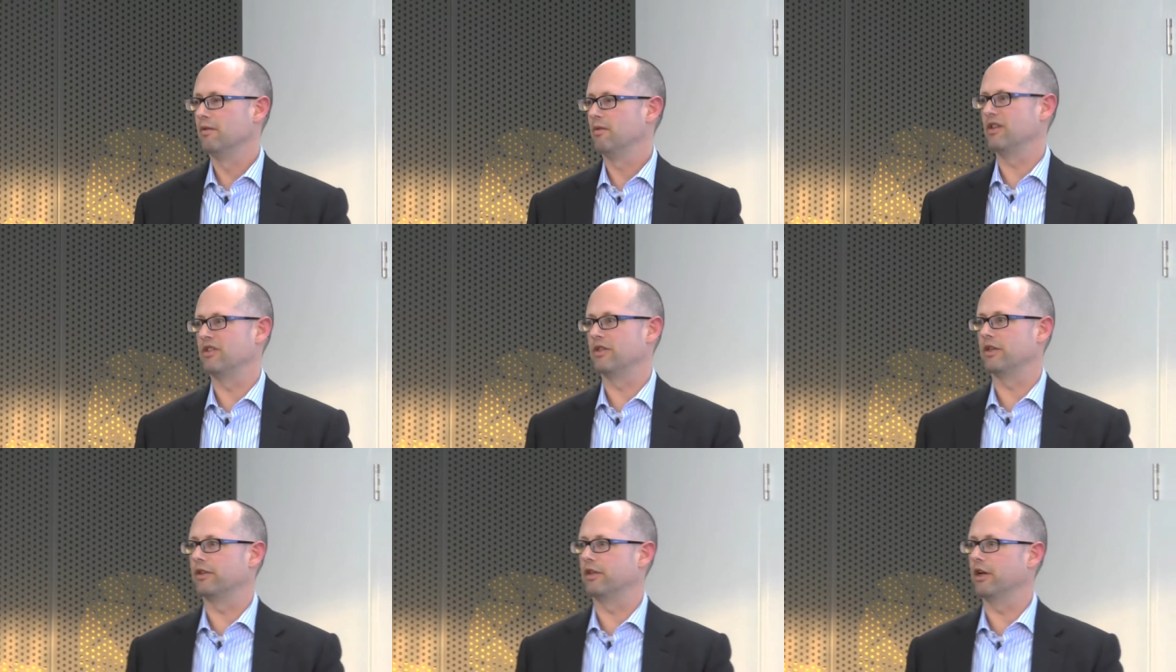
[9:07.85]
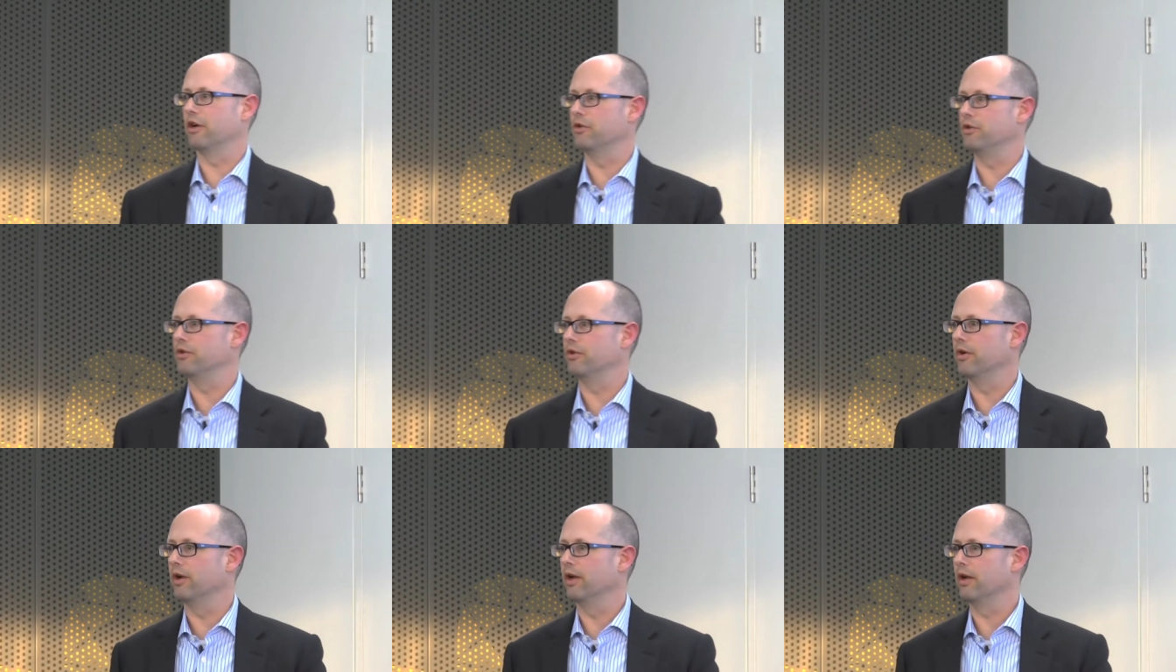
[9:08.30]
They sit there
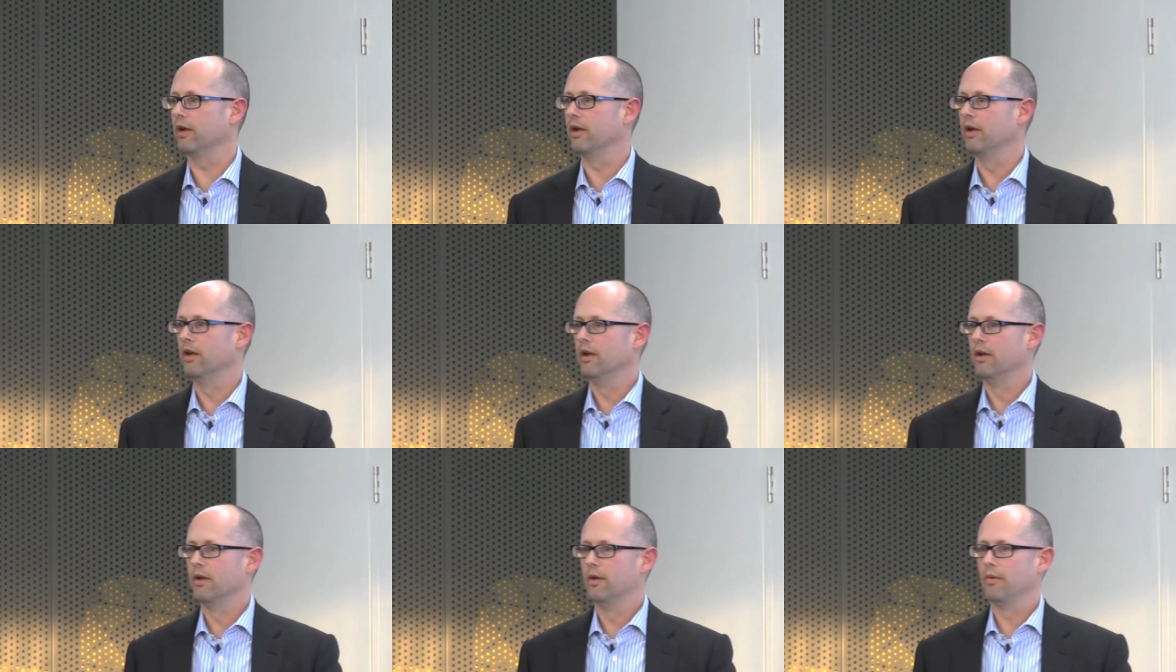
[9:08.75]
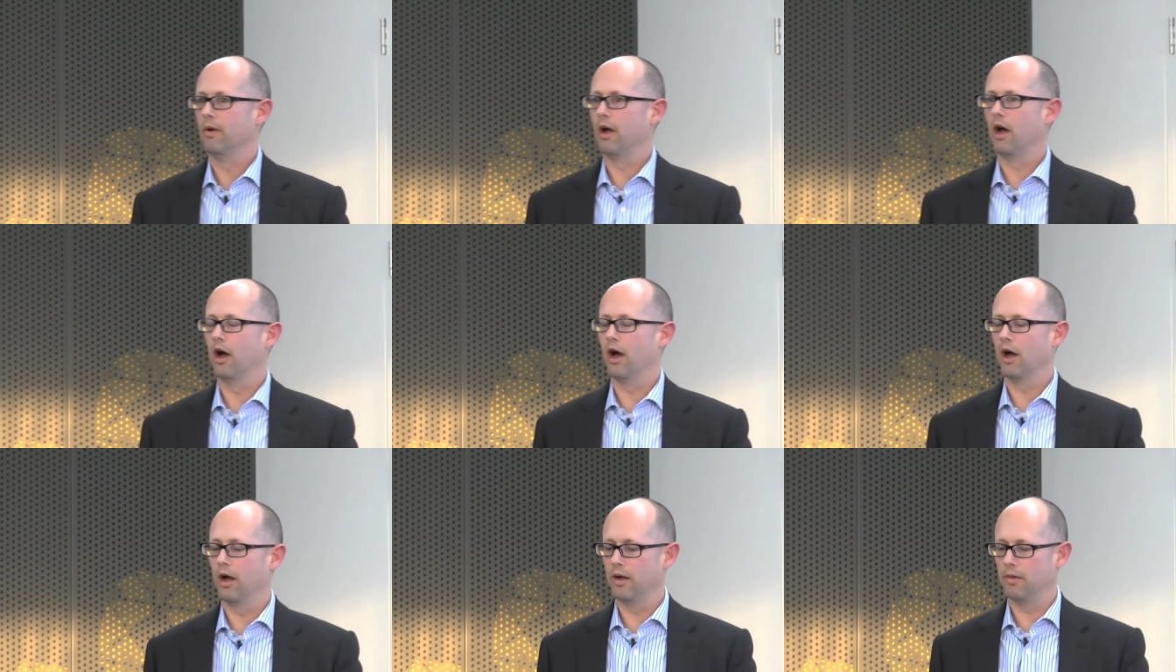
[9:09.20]
doing
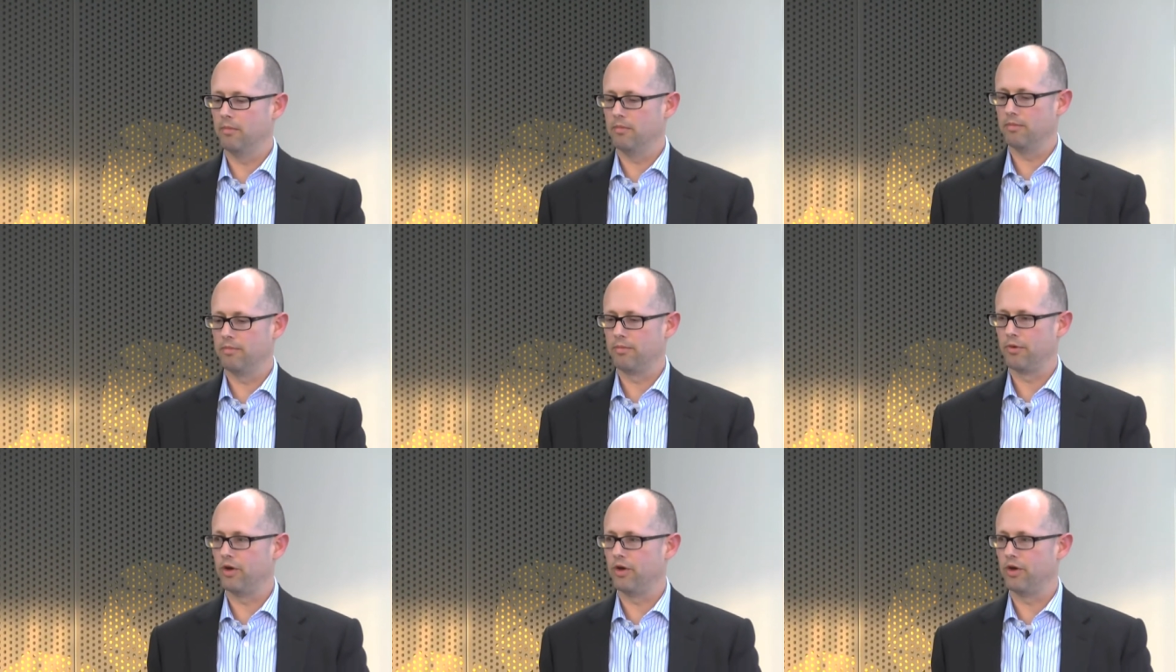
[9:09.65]
uh,